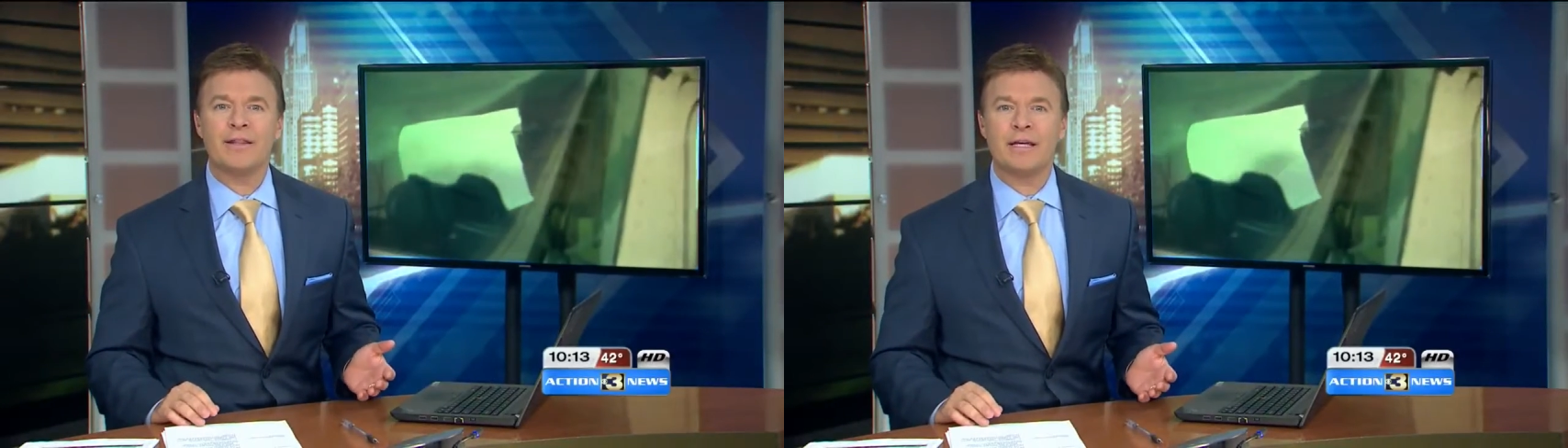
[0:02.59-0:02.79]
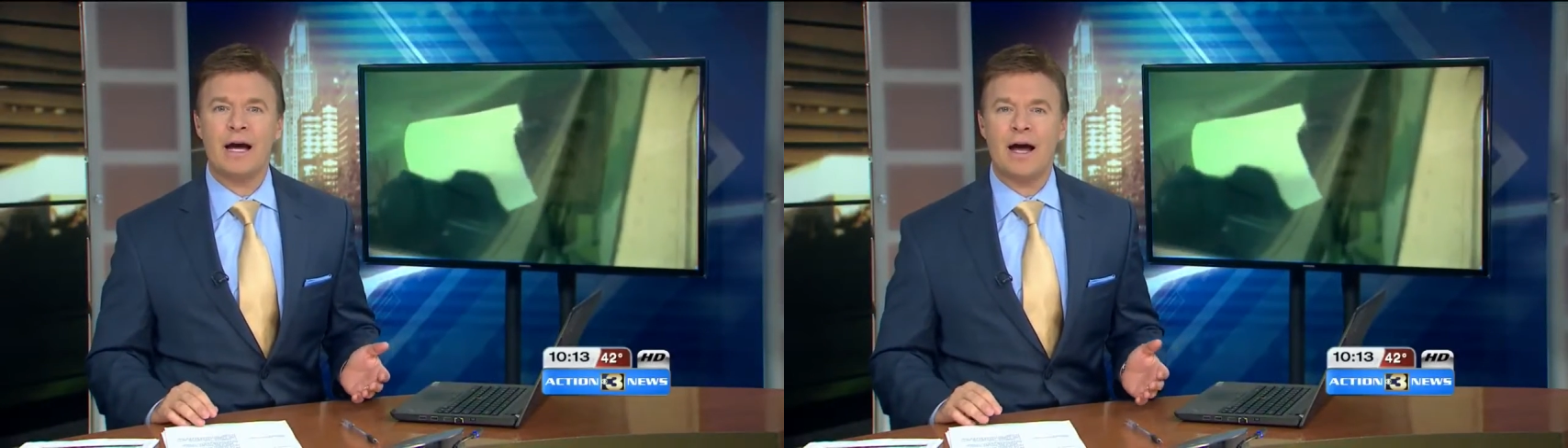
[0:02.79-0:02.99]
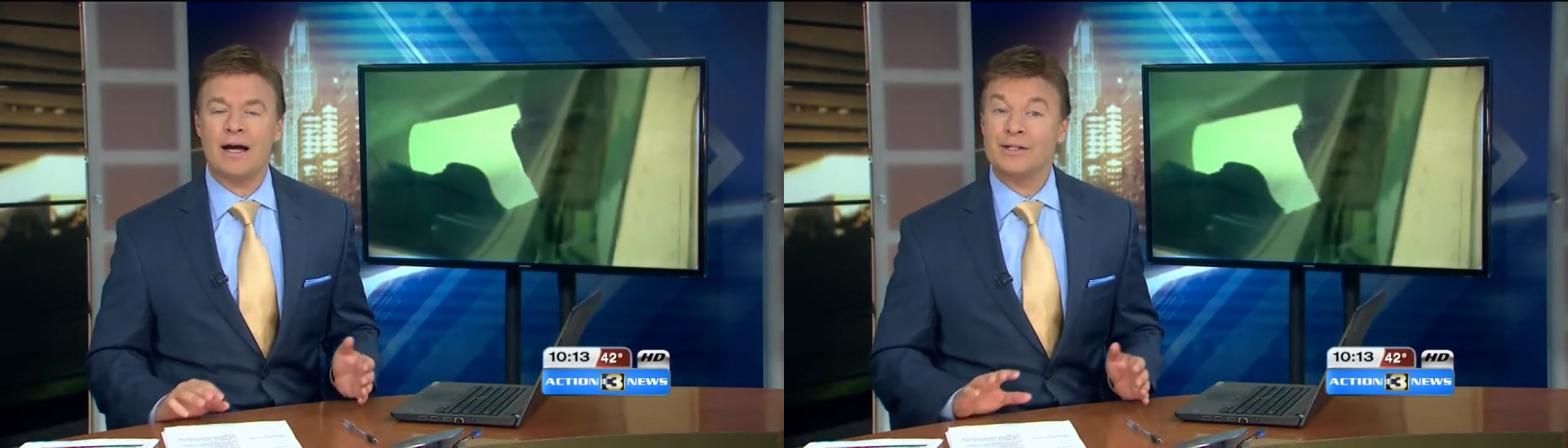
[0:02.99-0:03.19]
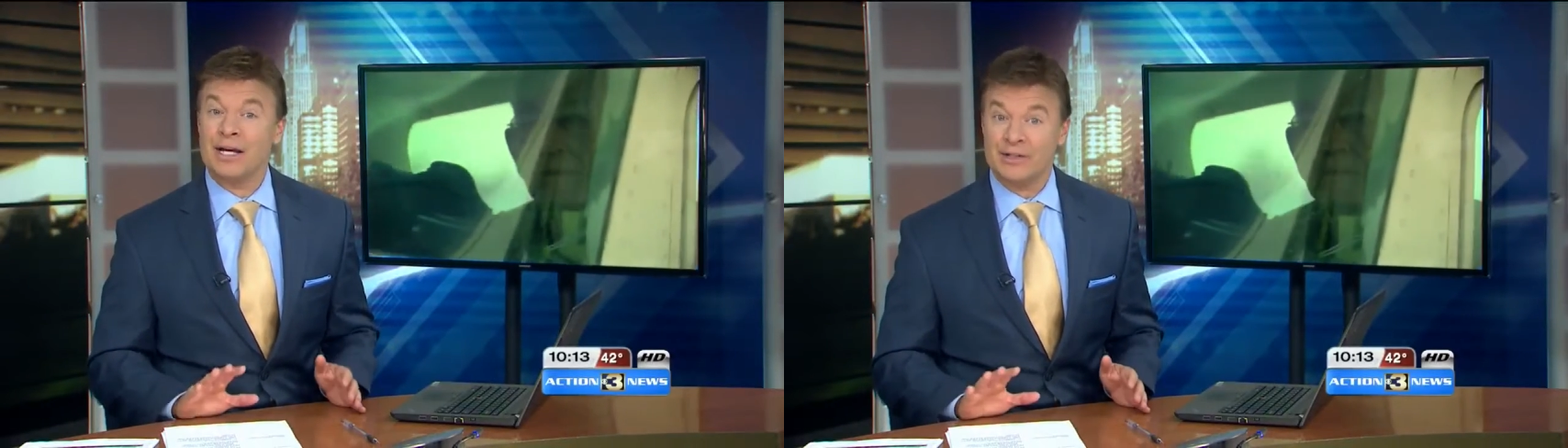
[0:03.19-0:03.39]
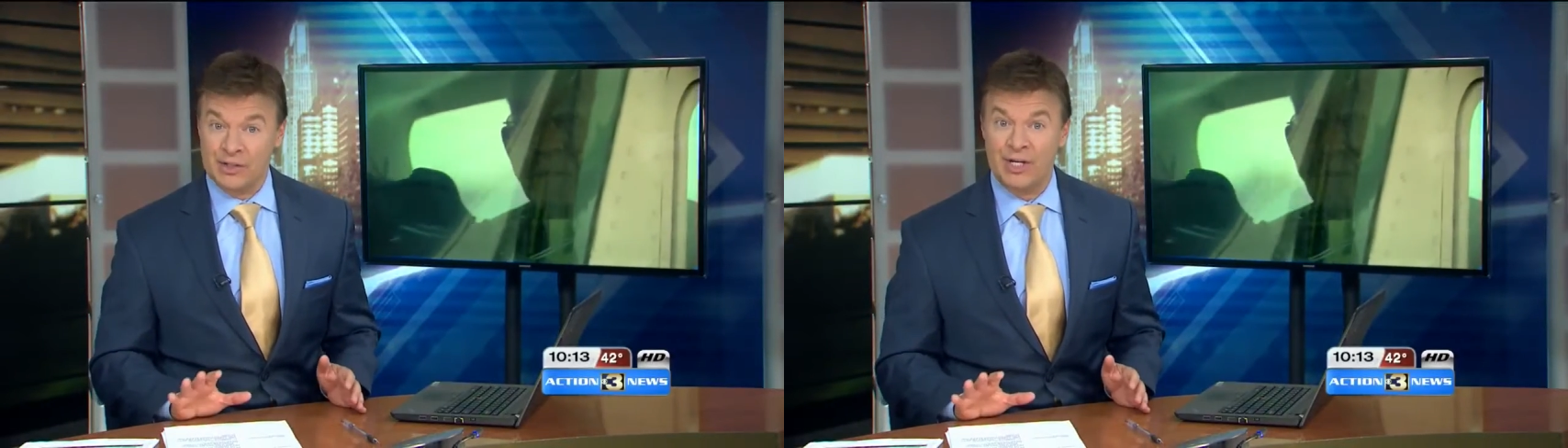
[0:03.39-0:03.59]
the odds
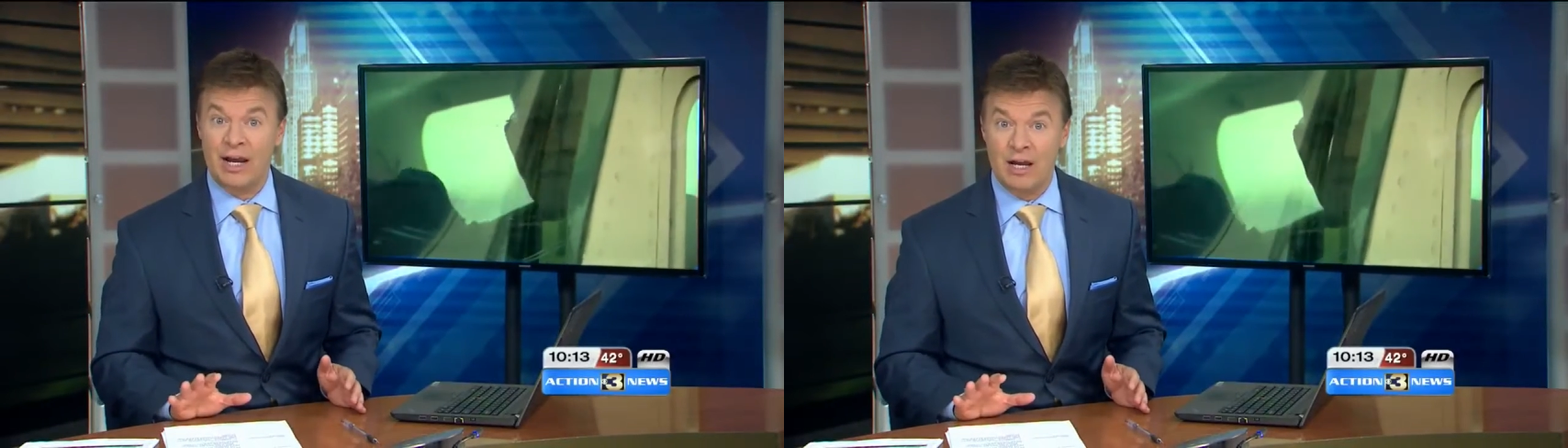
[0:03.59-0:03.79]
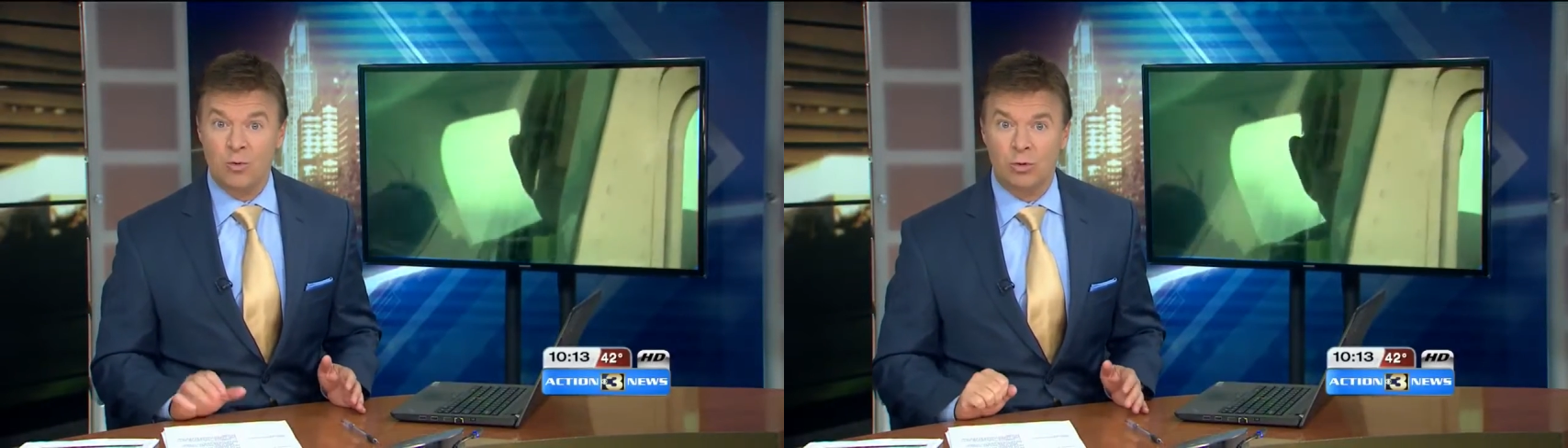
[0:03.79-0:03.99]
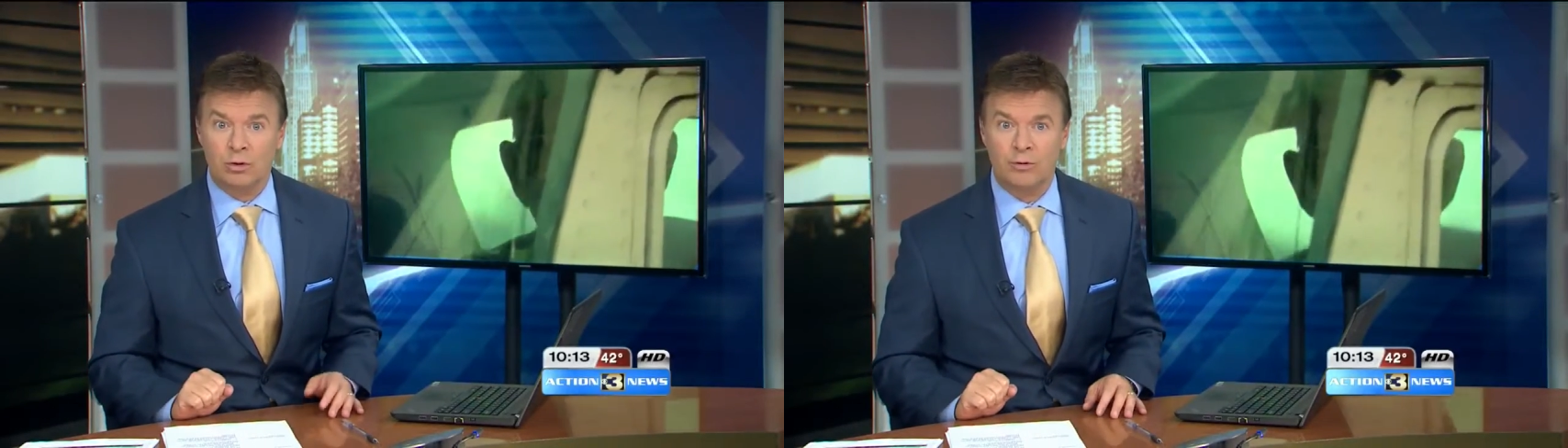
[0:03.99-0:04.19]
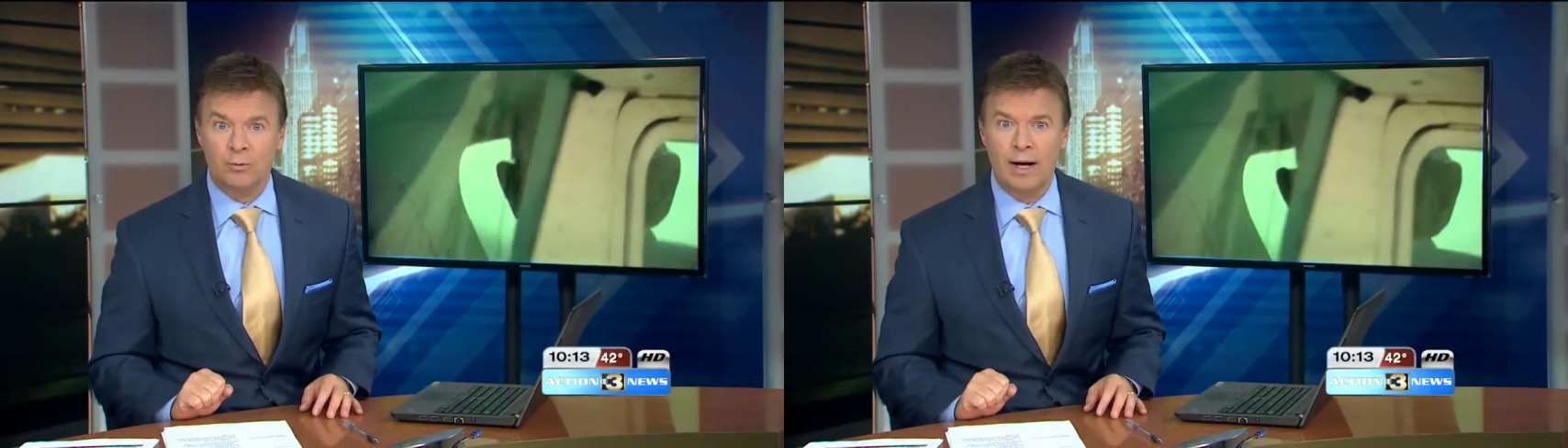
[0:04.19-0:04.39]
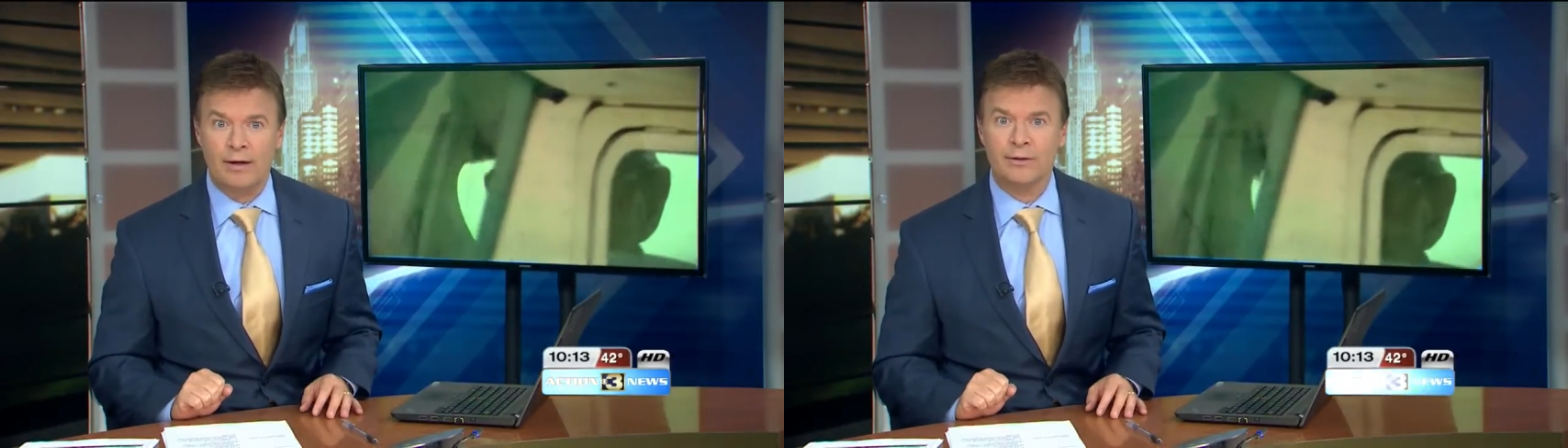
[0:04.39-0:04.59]
and setting world
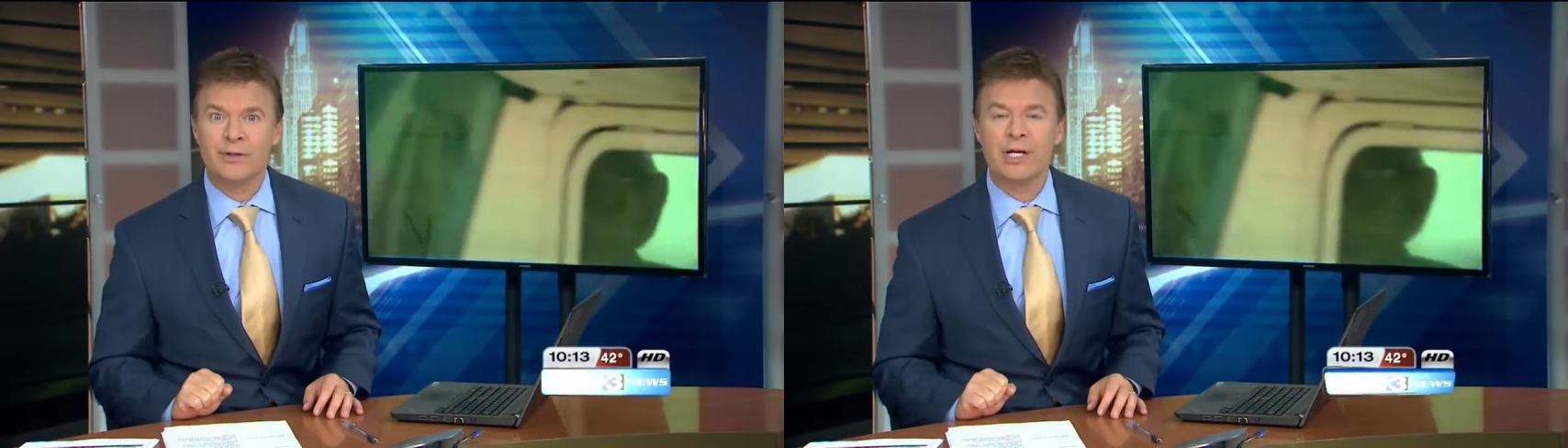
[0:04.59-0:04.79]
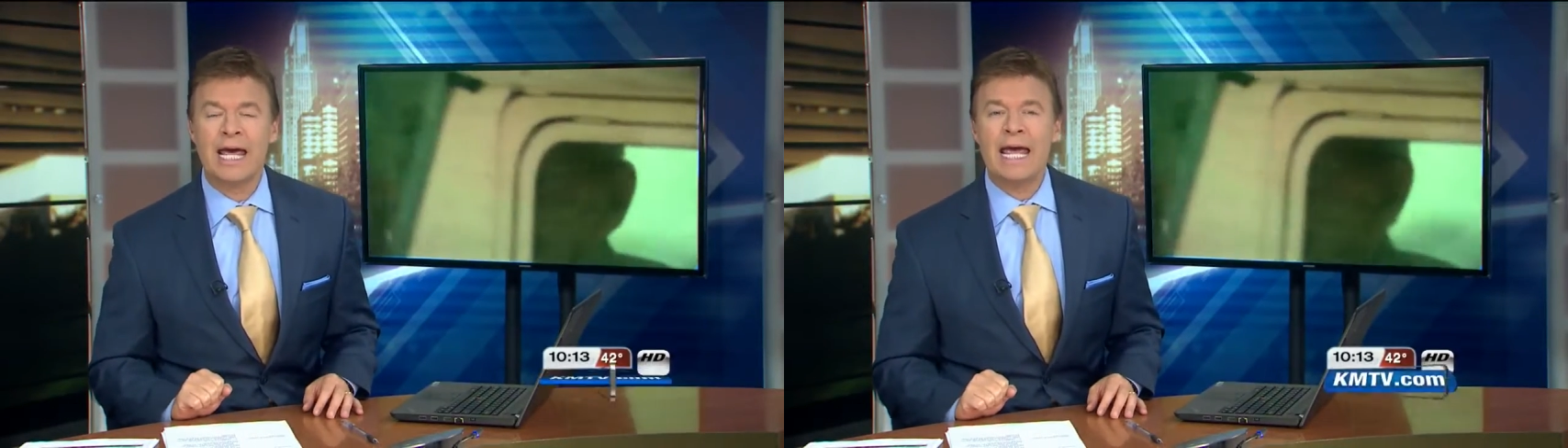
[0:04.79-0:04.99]
records.